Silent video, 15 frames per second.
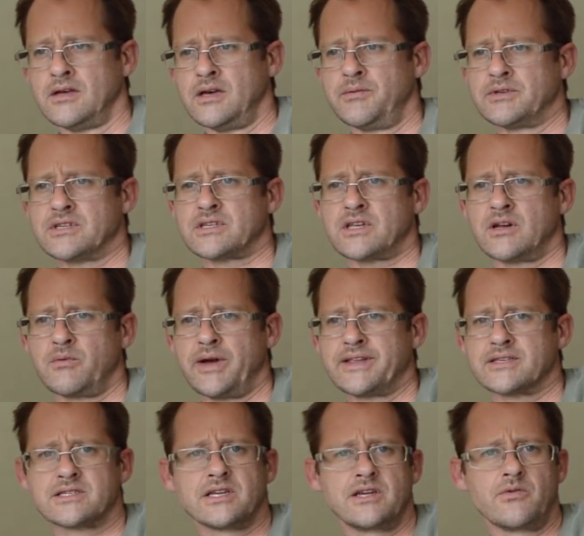And we're just going to
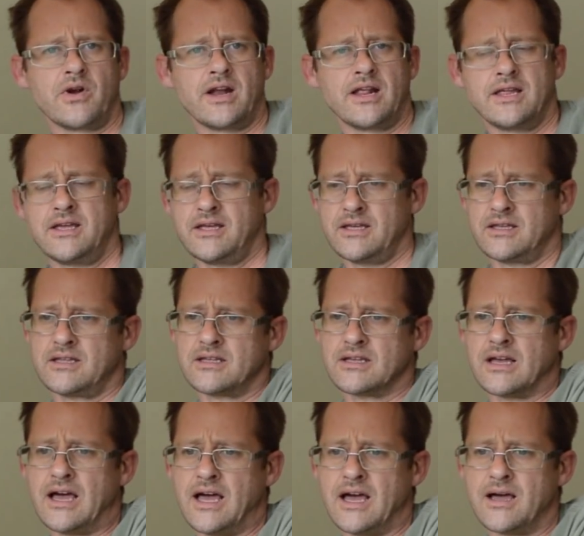wait and see, really.
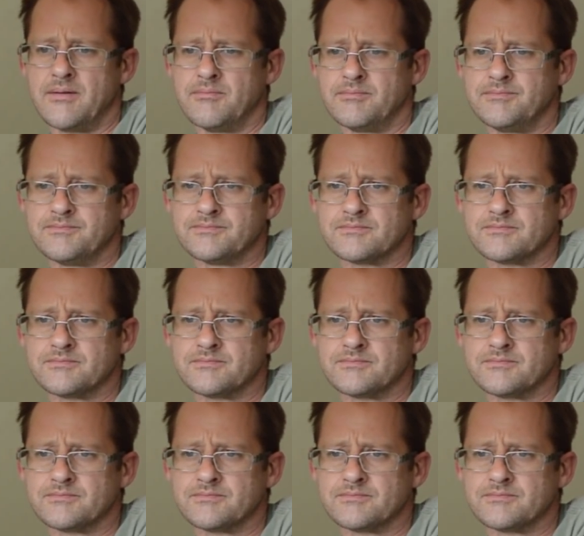I'm